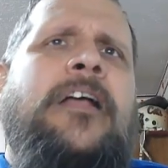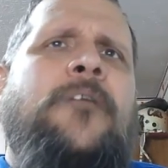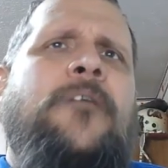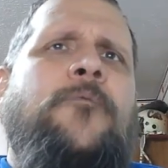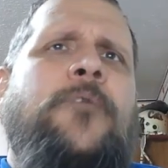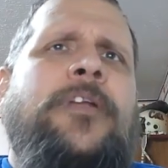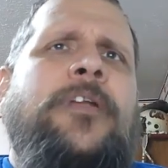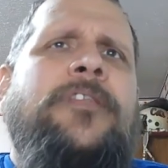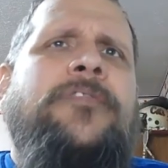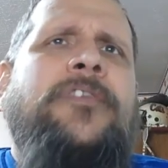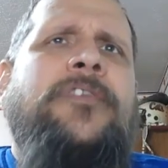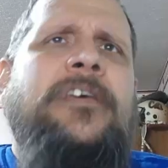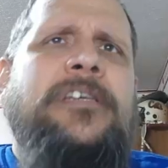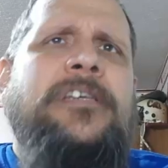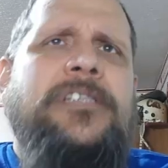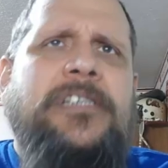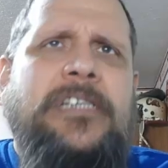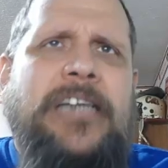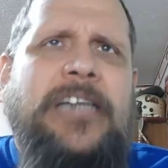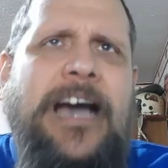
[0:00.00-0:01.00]
When this
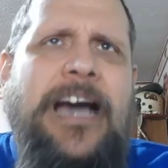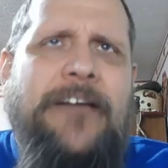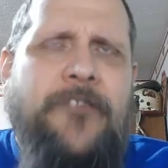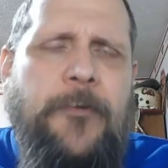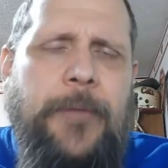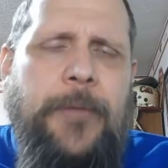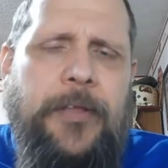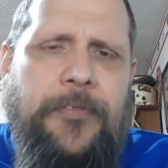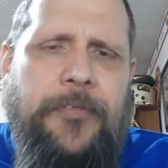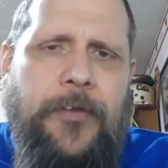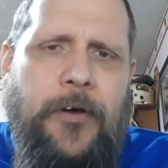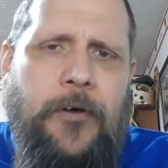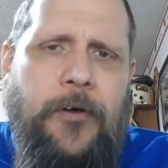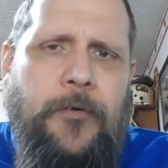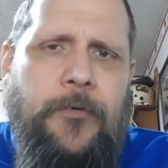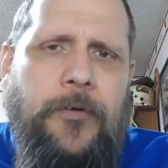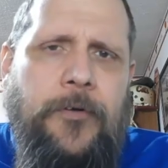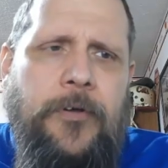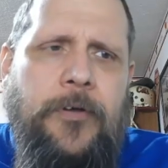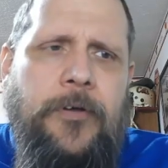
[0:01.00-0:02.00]
government,
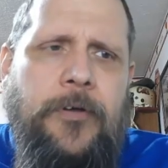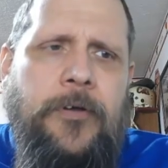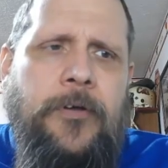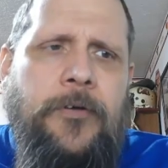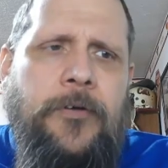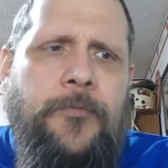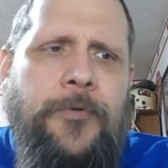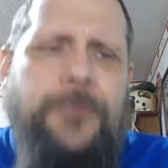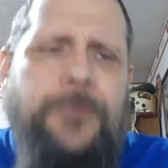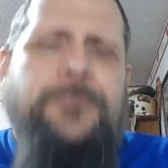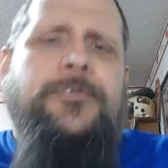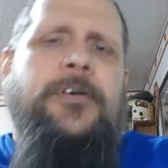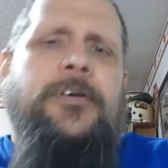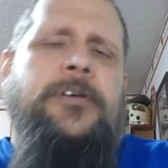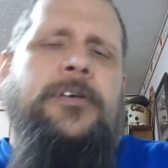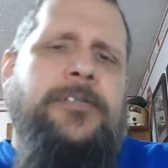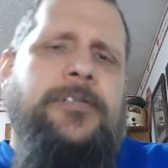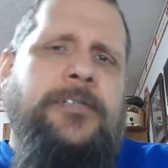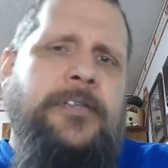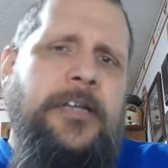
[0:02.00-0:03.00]
though, which
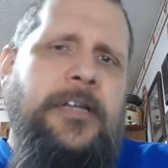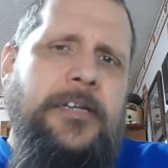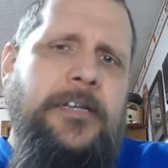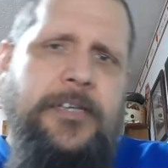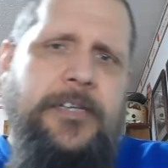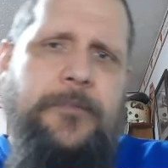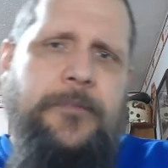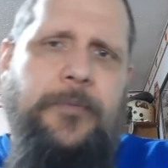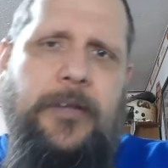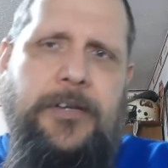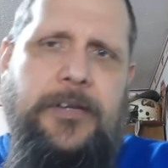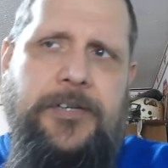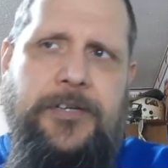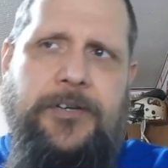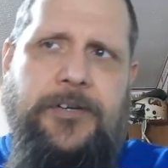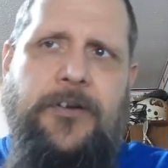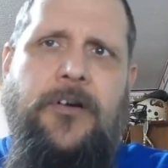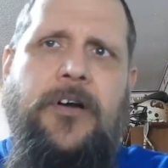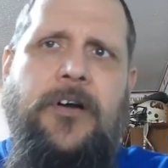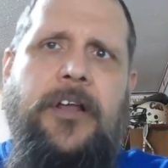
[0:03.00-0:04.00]
ostensibly
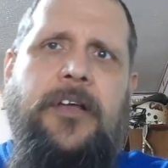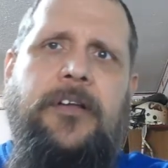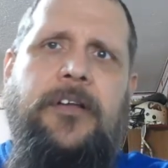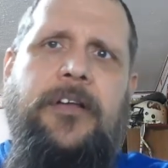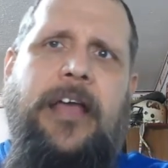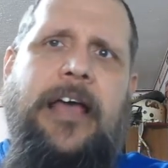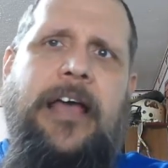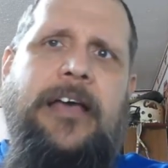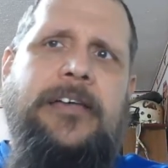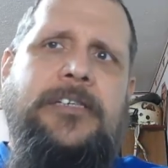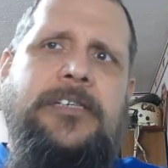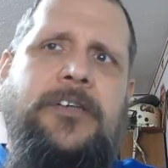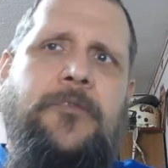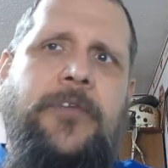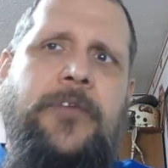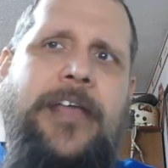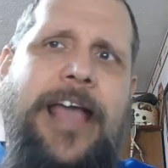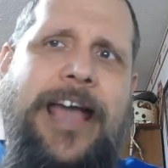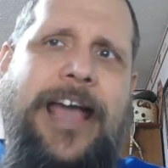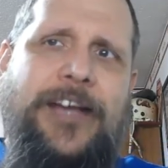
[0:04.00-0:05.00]
started as a
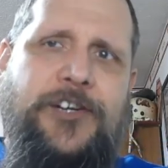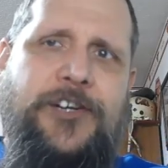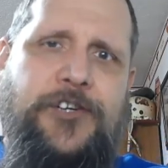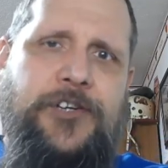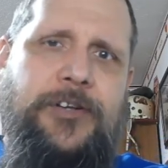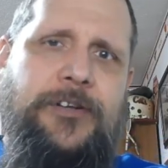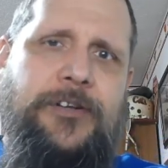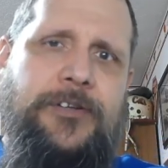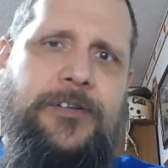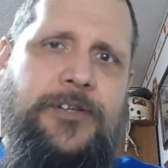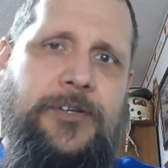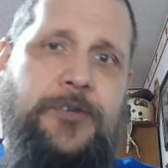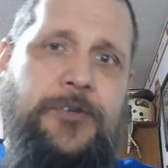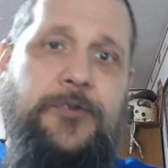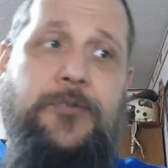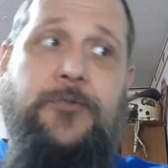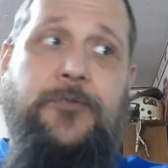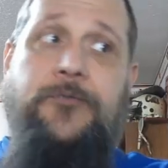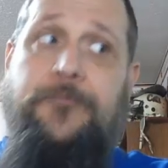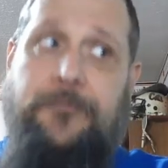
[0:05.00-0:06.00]
reaction
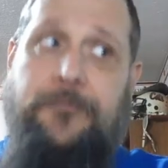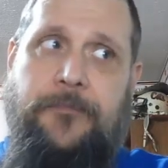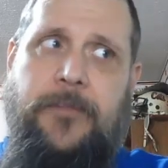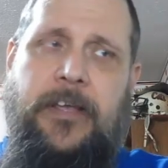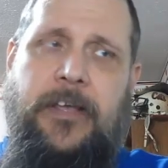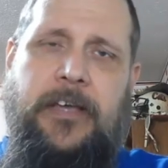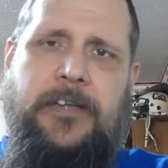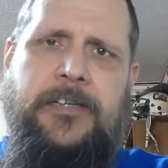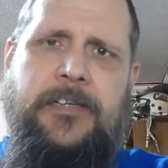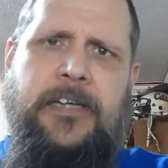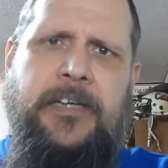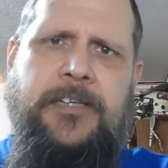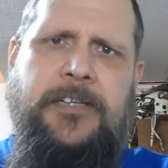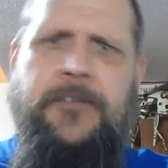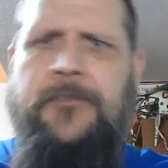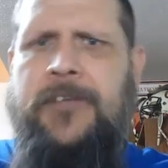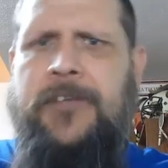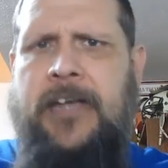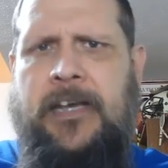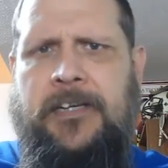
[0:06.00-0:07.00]
to excessive
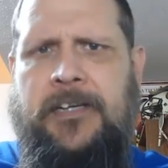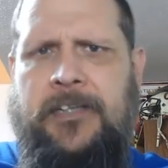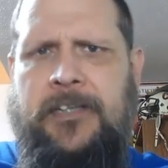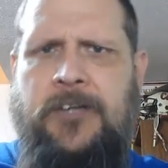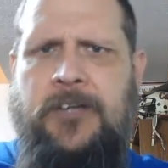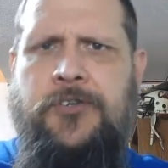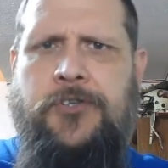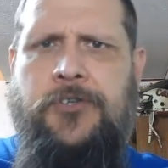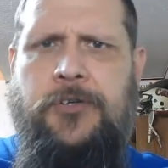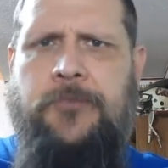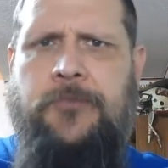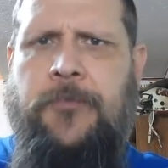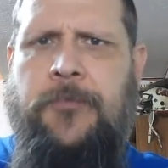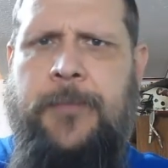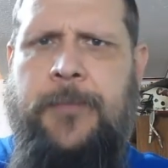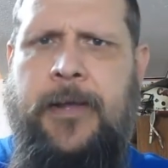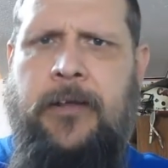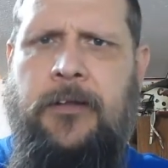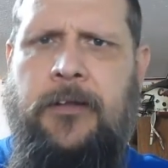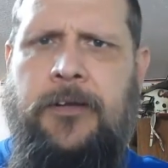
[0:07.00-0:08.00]
taxation from
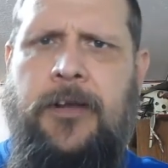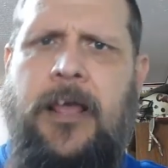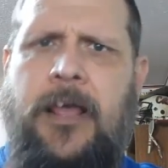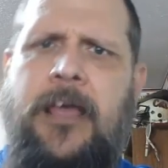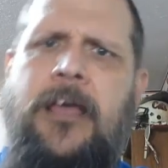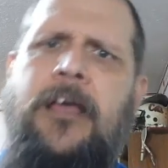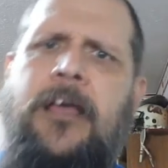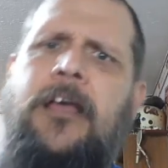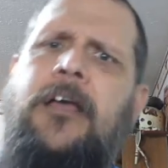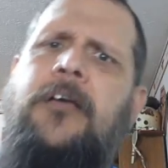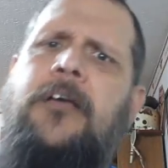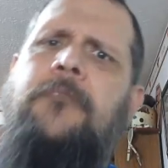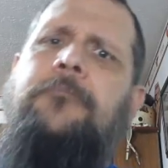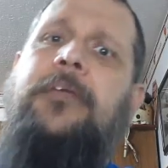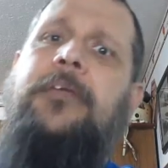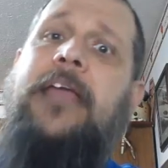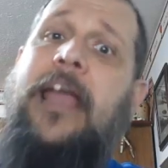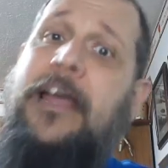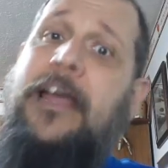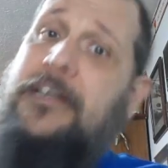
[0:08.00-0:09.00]
England,
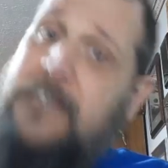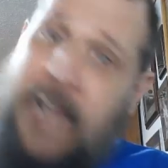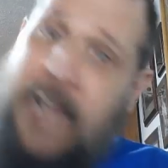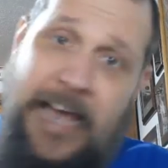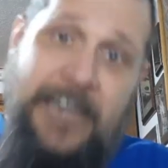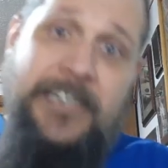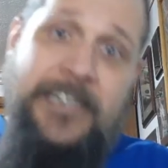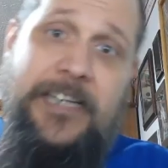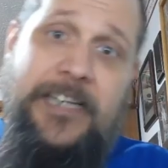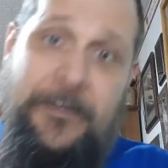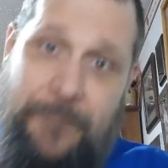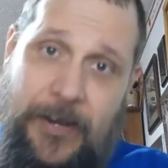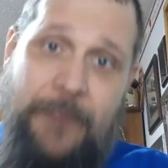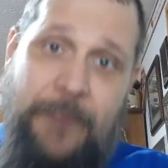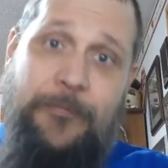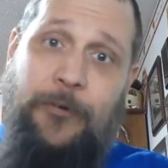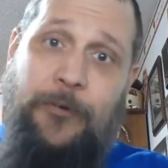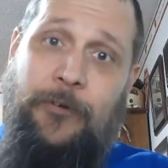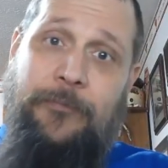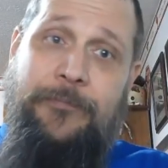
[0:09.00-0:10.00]
began taxing
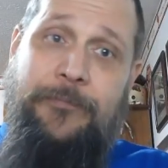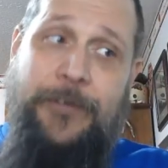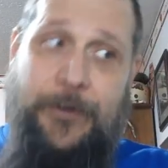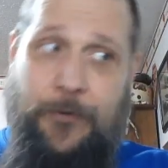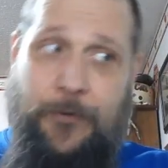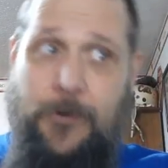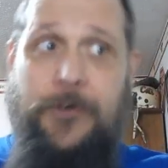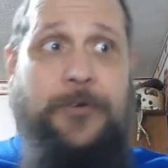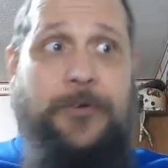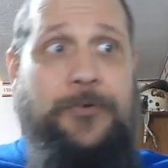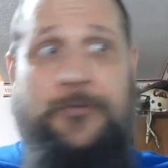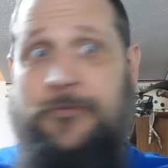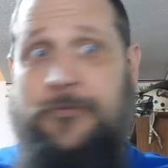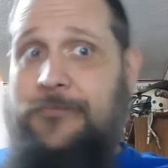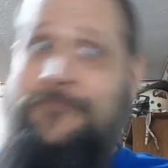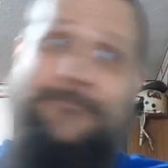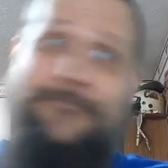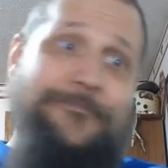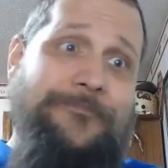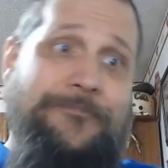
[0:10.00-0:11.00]
people in order to
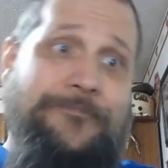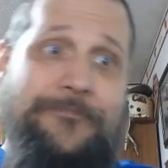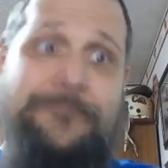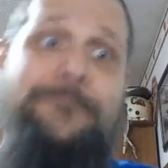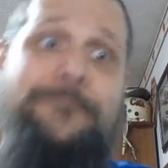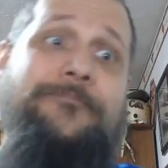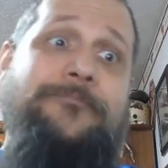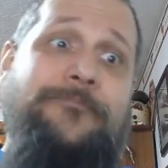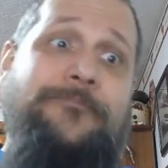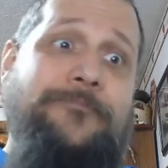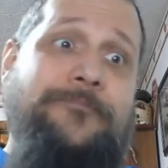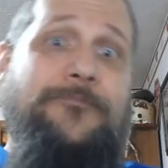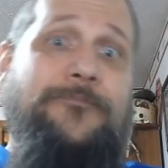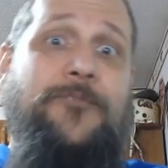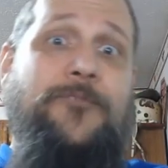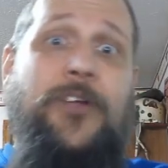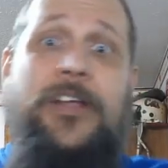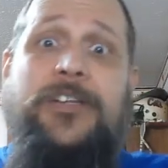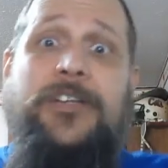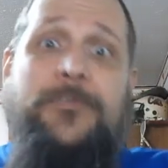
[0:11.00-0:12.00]

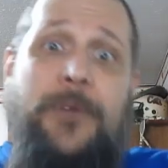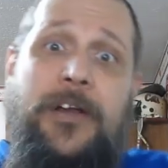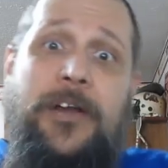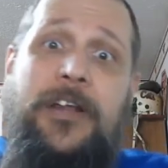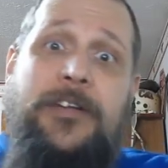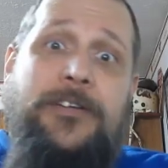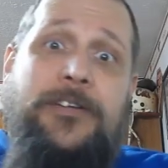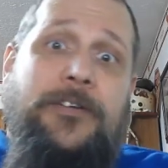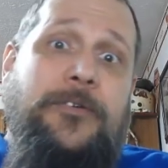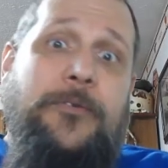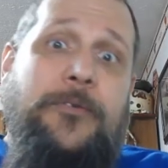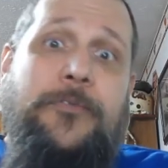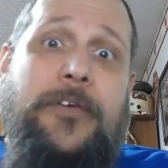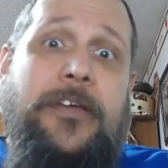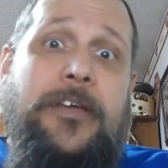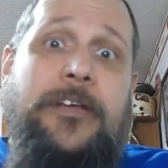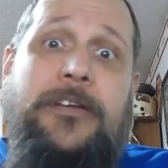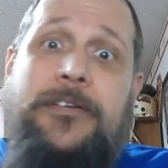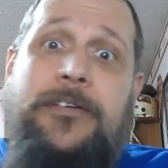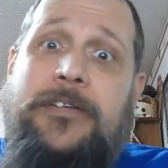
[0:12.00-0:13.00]
raise money to do
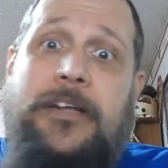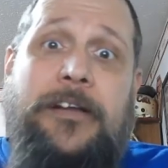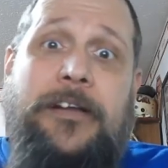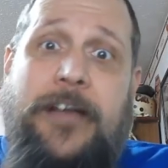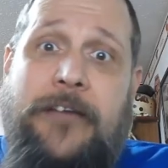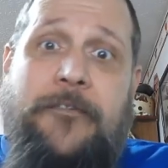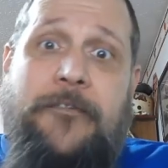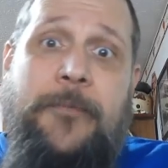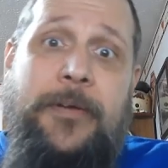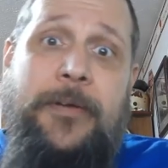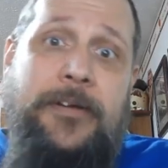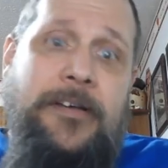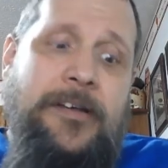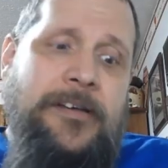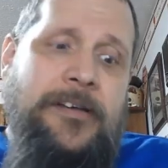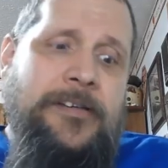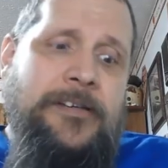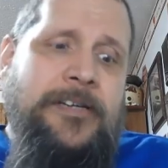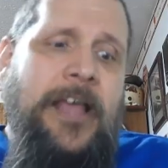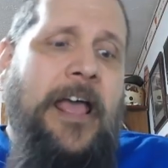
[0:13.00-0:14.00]
things that government
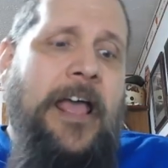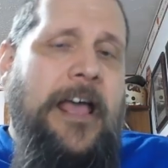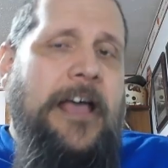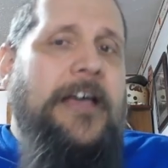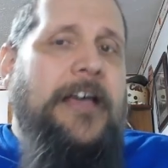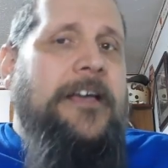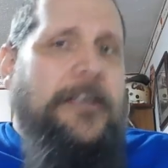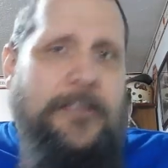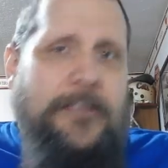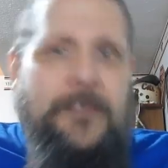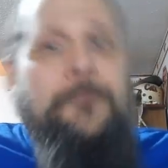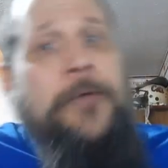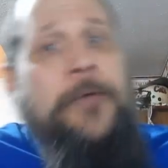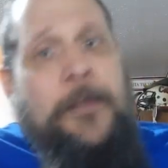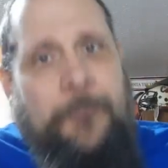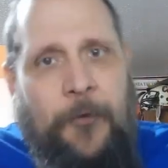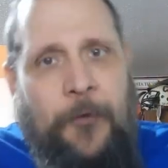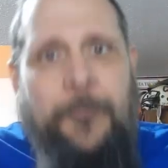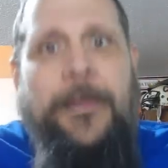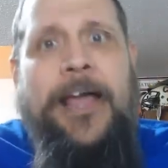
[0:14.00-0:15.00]
does, the
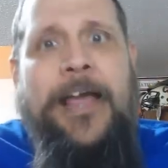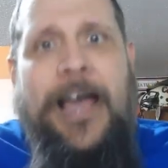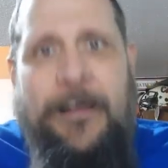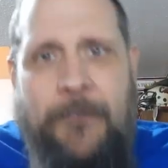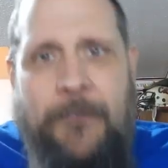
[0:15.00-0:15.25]
people began